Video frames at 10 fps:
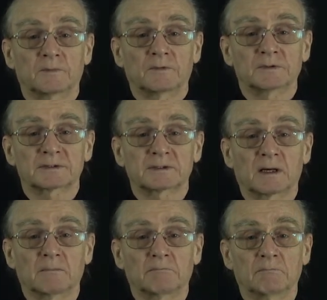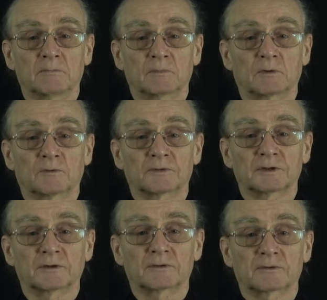the sum of
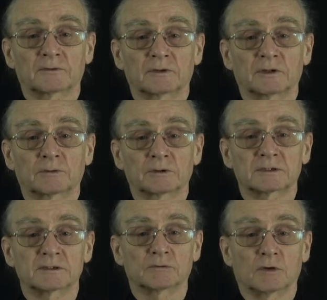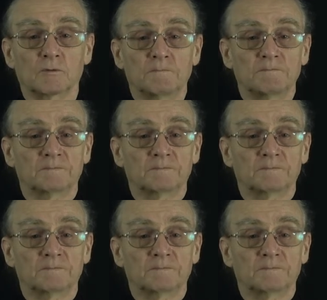these equals 0.